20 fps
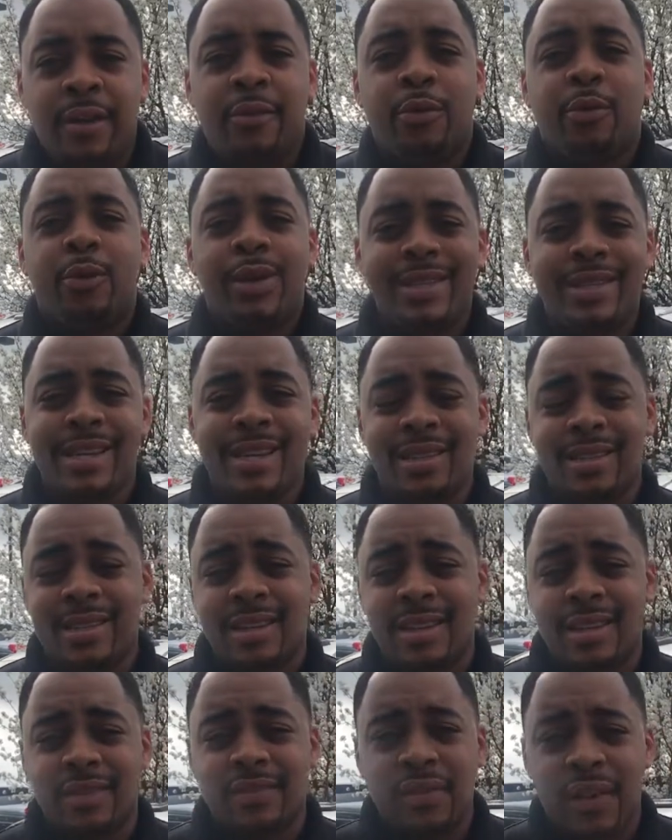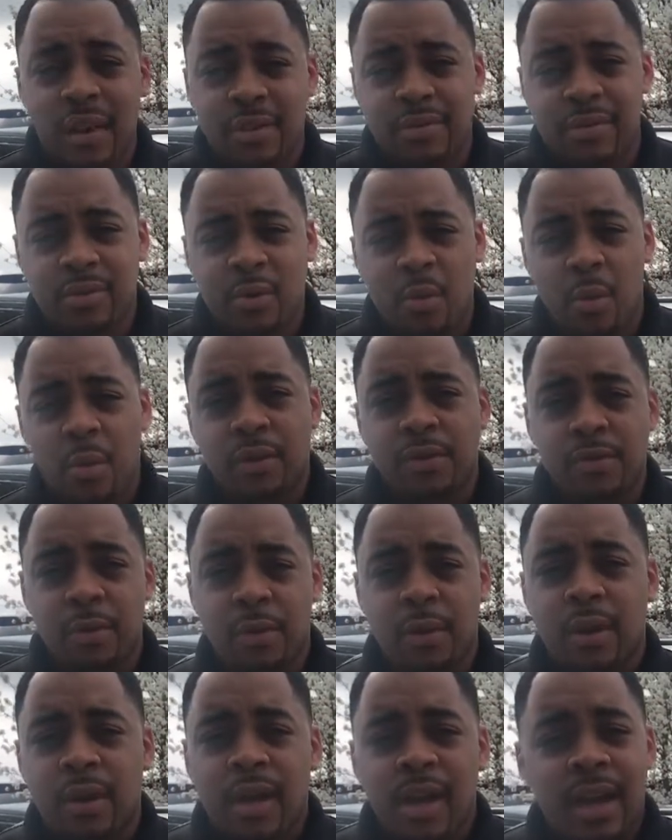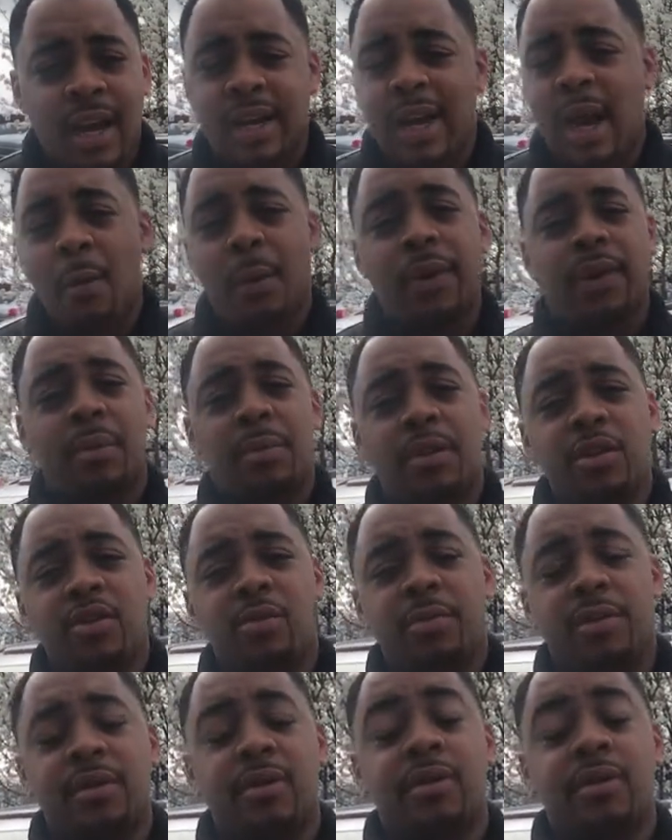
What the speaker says: 251-366-5014. Cannot wait to meet